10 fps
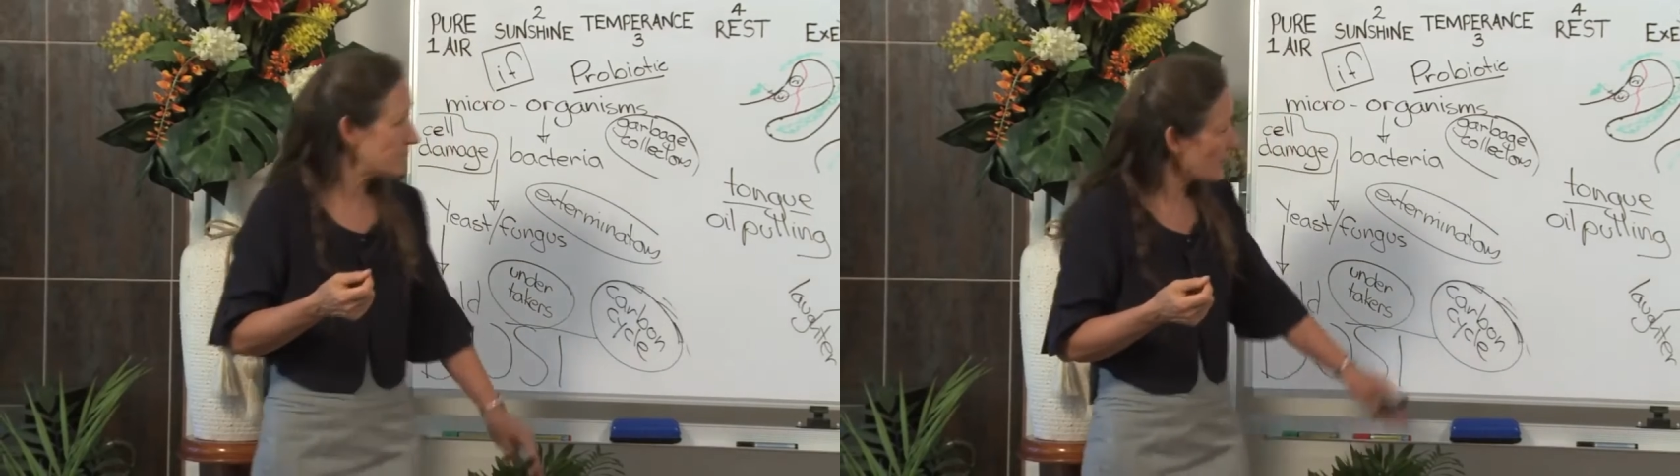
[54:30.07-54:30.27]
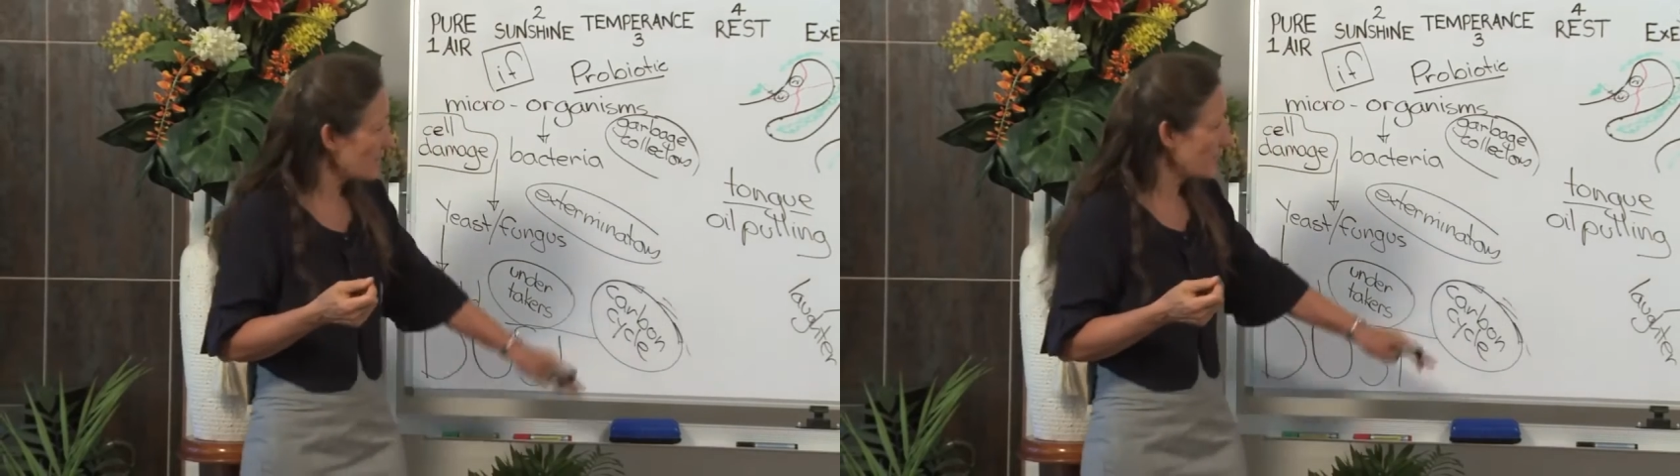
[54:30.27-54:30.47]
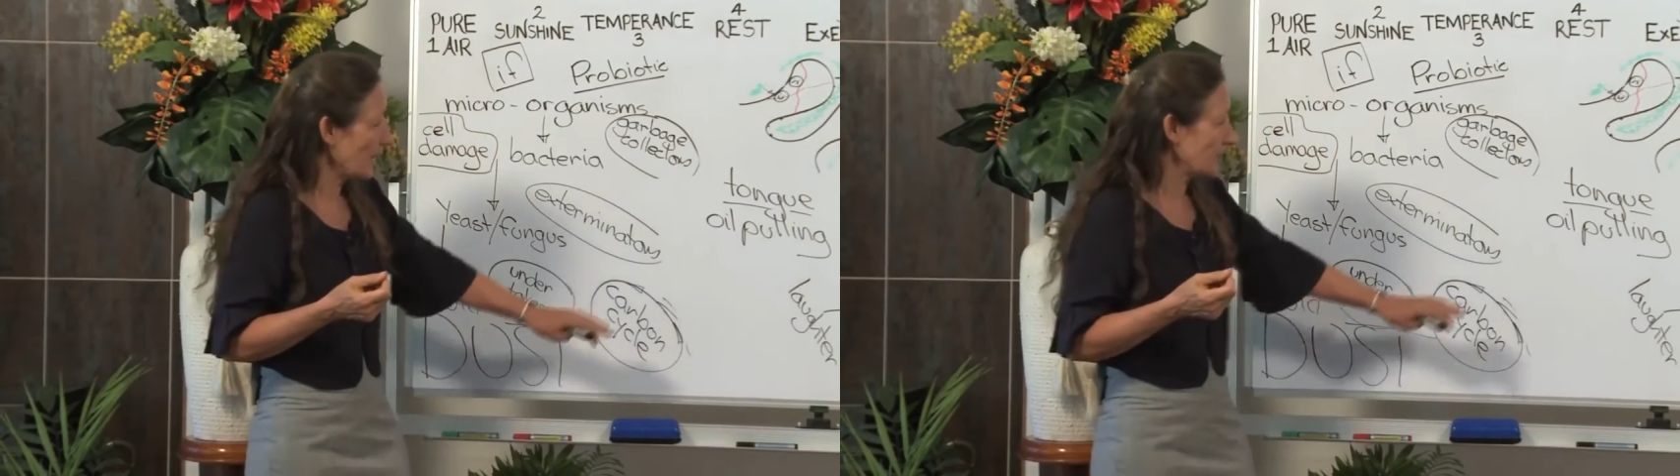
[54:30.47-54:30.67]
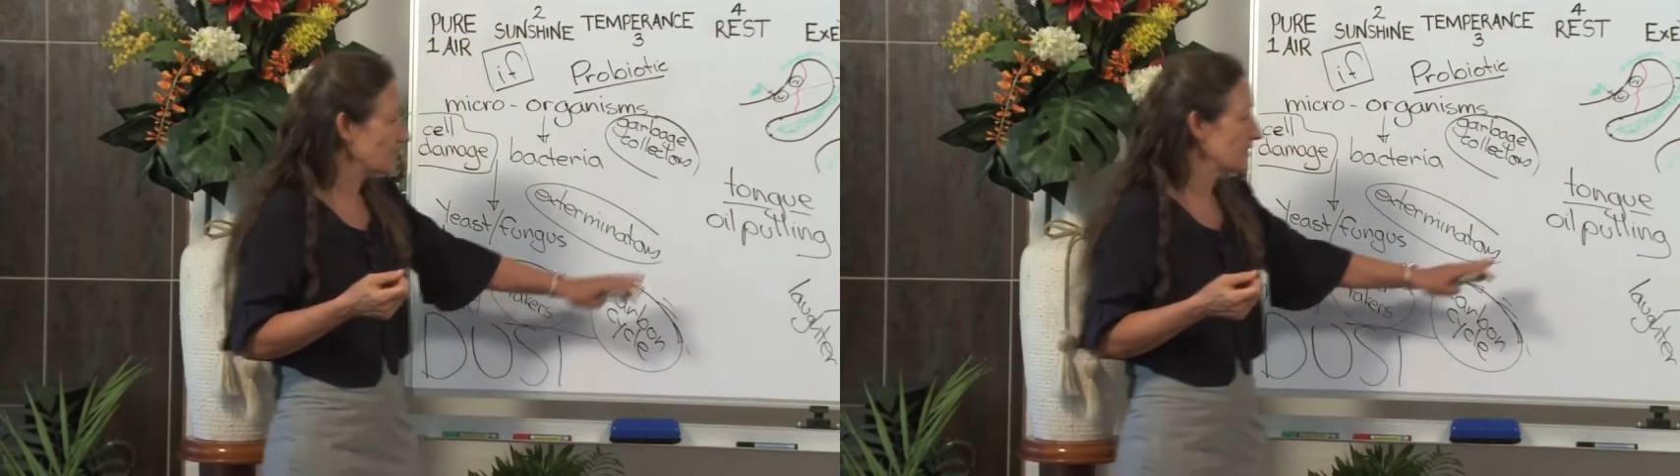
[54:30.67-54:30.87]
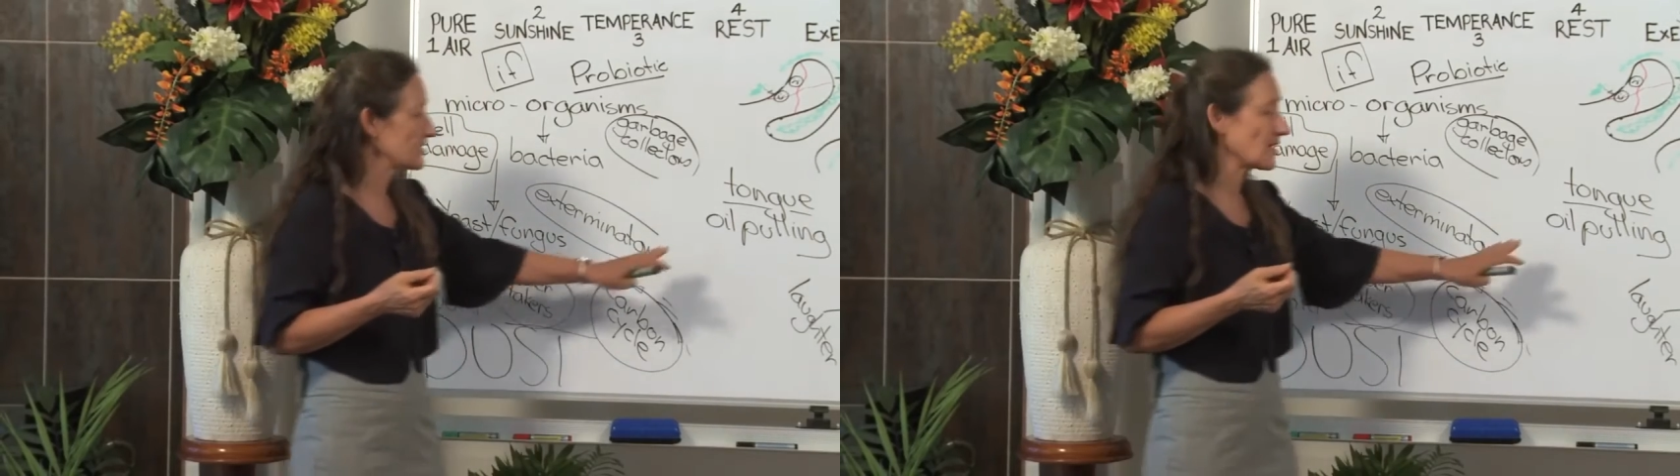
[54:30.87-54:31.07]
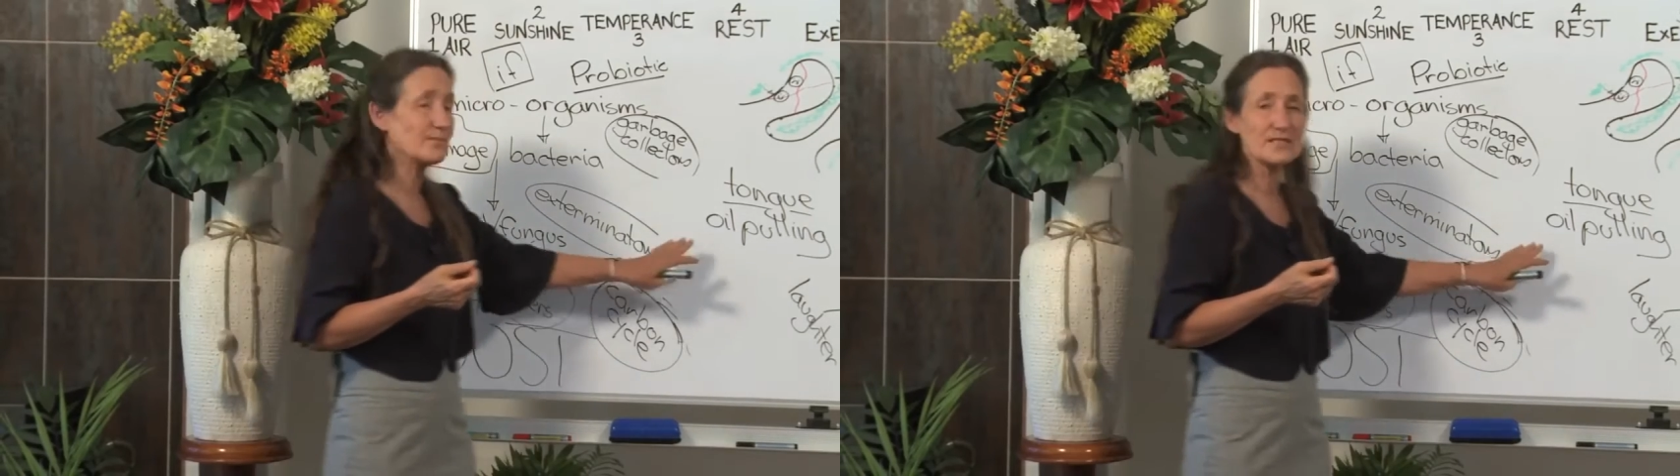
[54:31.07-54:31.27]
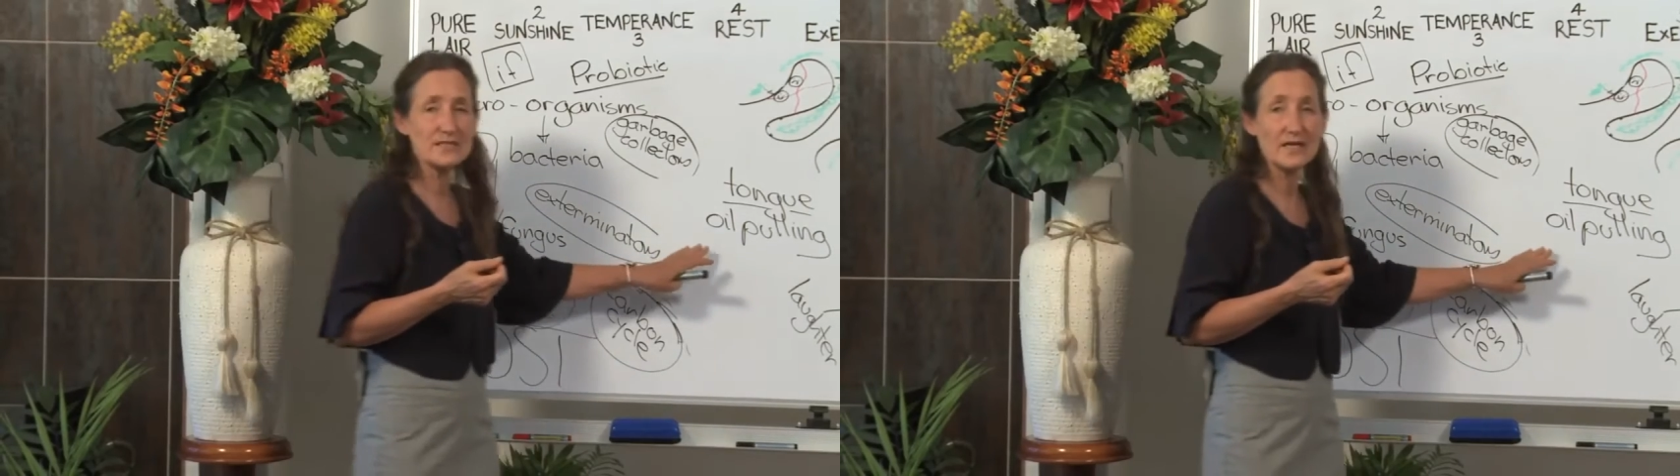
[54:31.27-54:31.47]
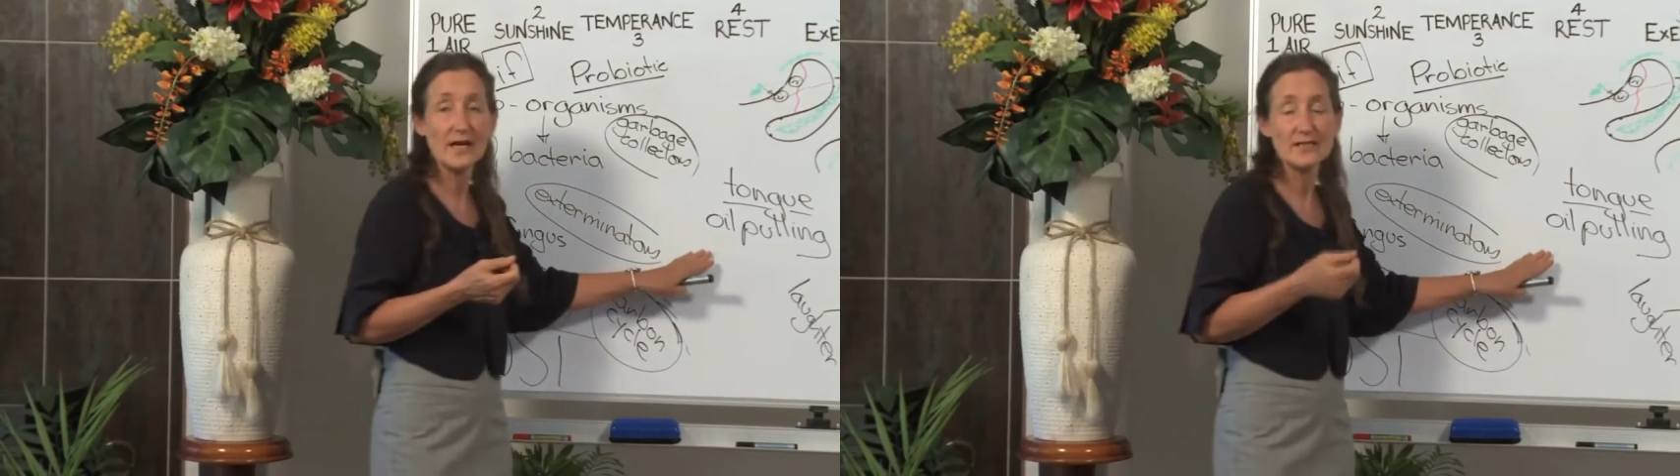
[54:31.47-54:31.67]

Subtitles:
maybe about 3 times a day,